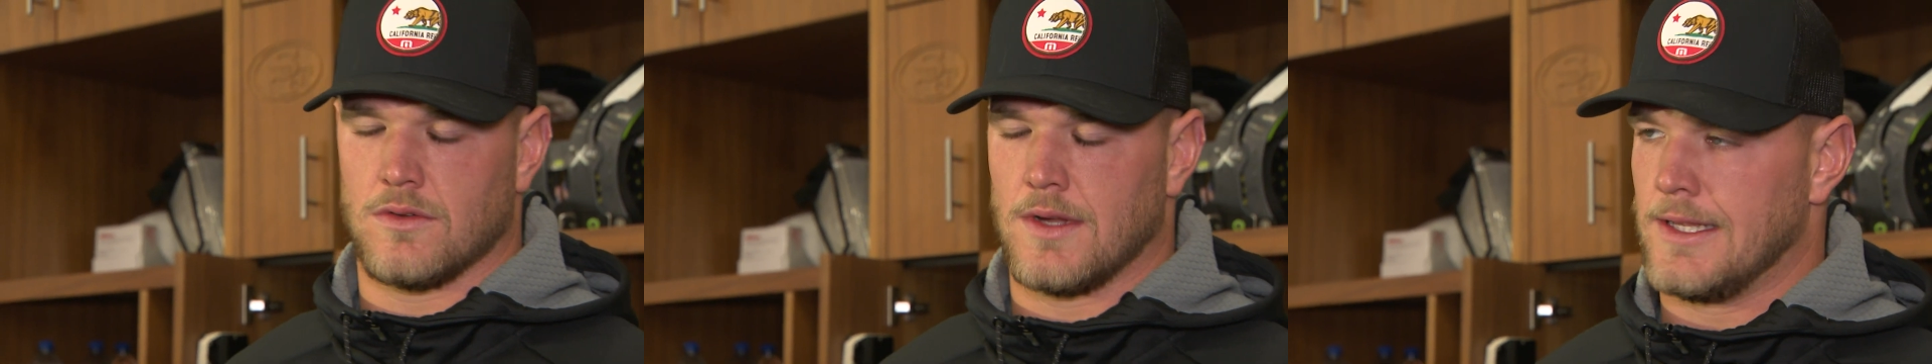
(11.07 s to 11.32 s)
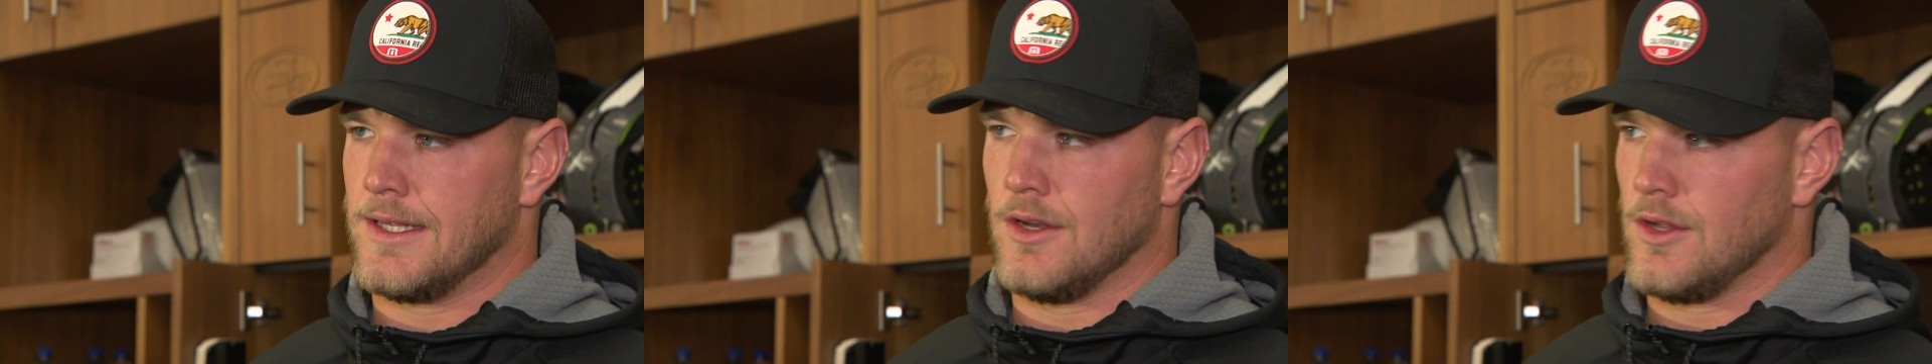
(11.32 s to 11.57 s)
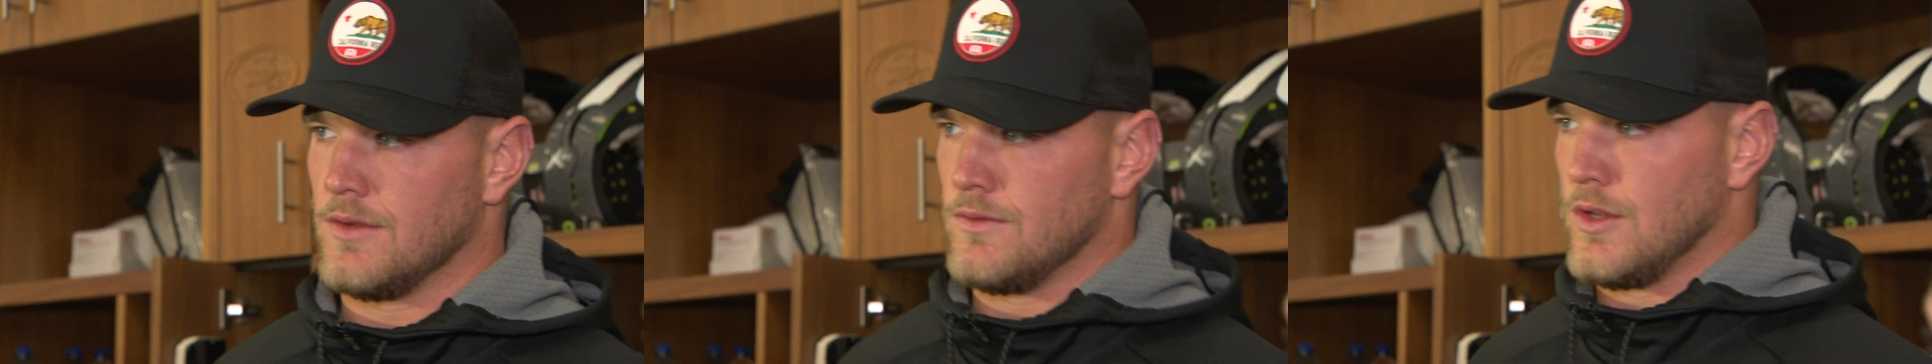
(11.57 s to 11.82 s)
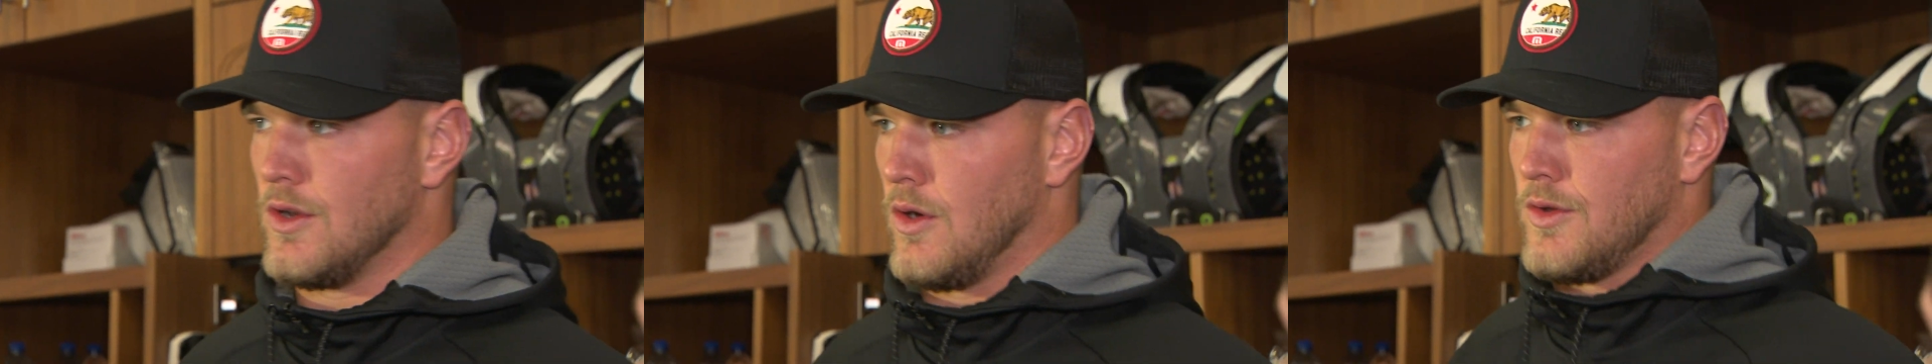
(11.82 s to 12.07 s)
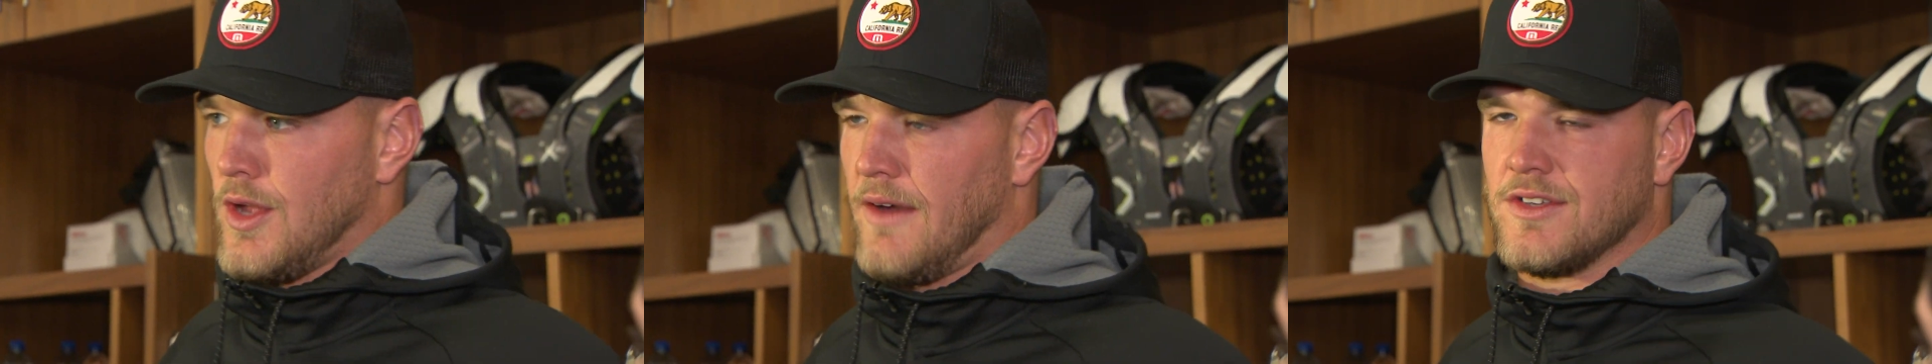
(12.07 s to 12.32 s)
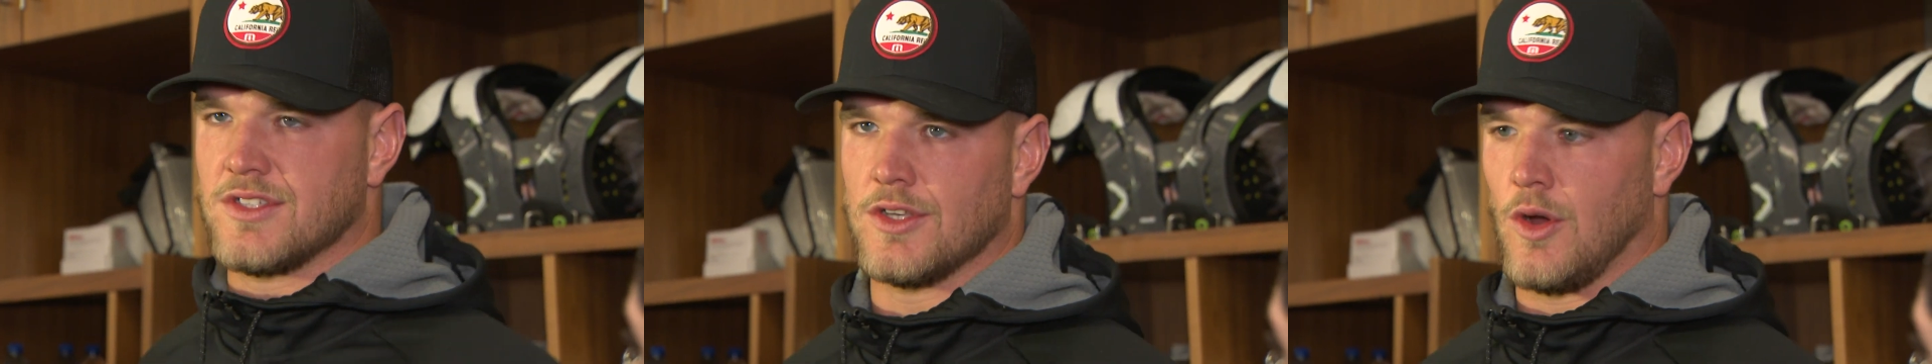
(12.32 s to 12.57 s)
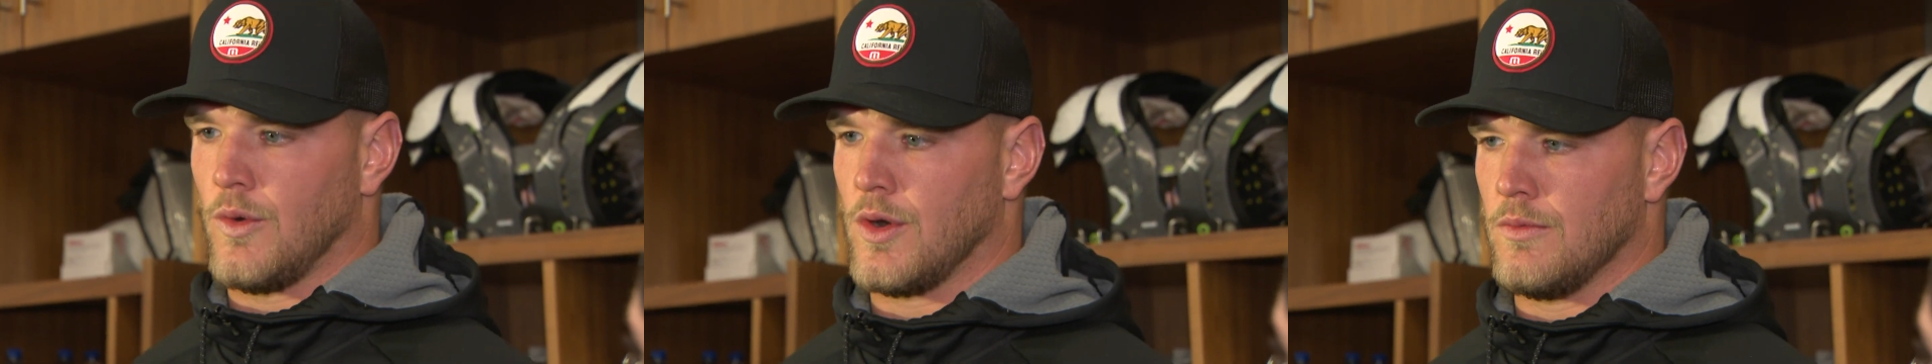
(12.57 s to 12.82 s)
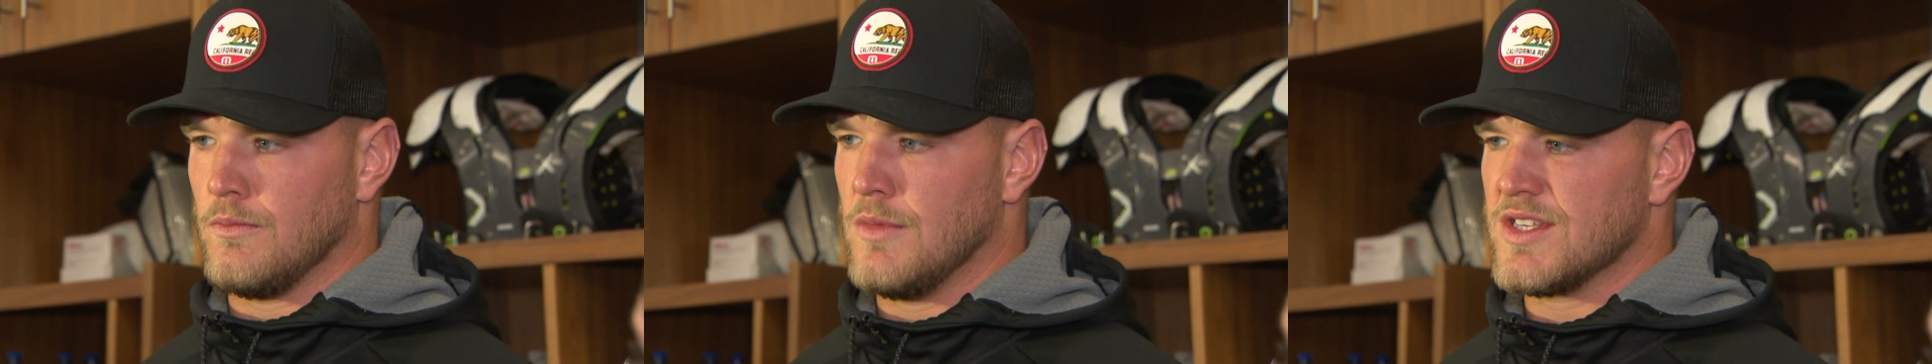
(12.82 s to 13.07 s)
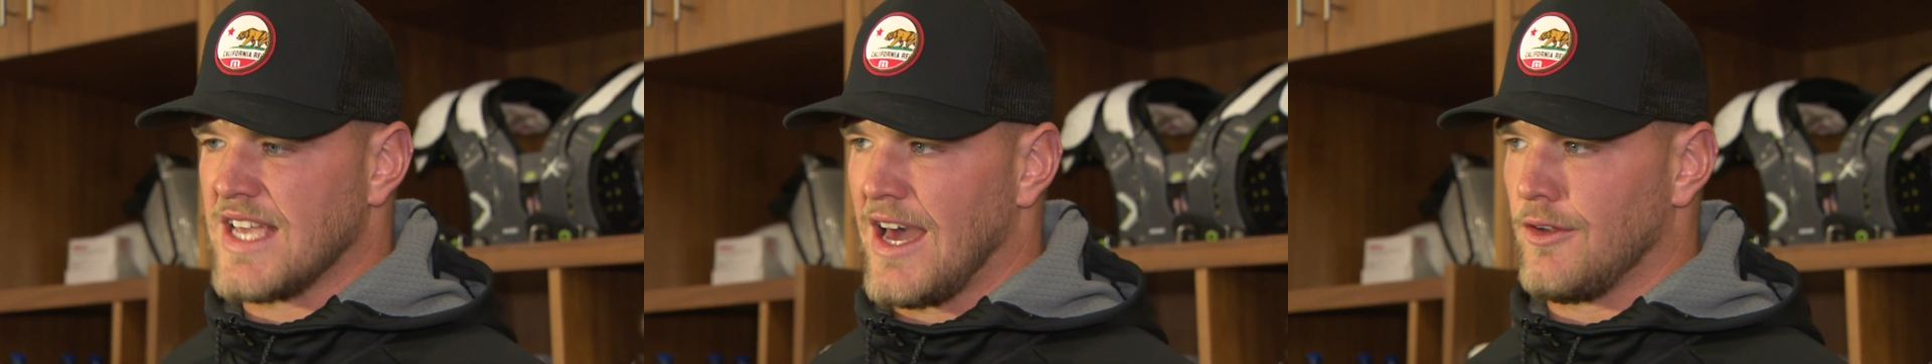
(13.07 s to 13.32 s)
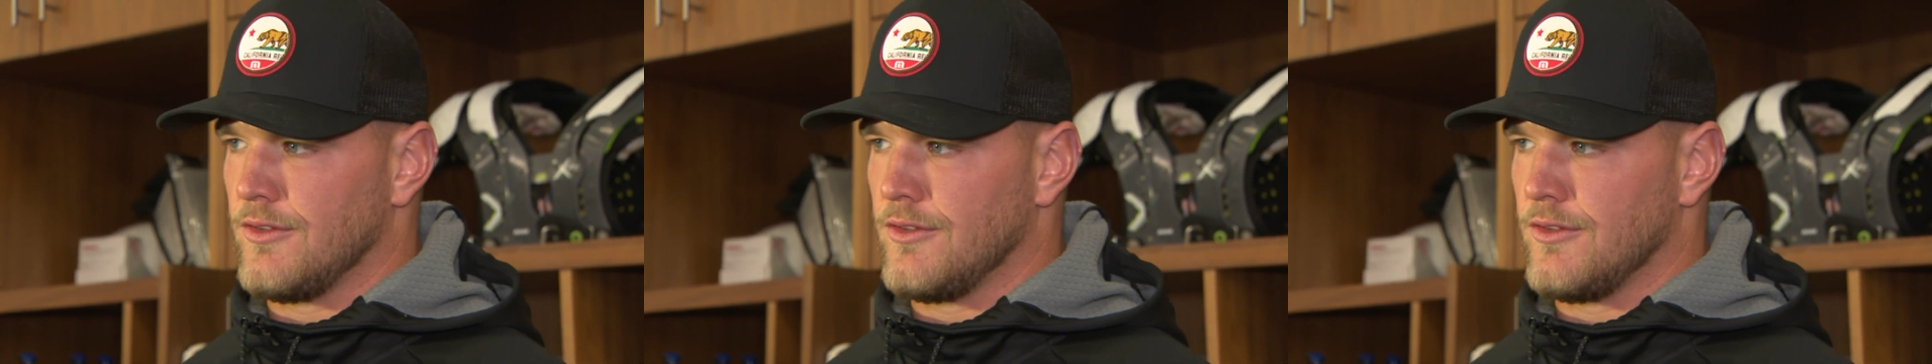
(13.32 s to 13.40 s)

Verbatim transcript: Uh, you know, you, you, obviously don't want to miss out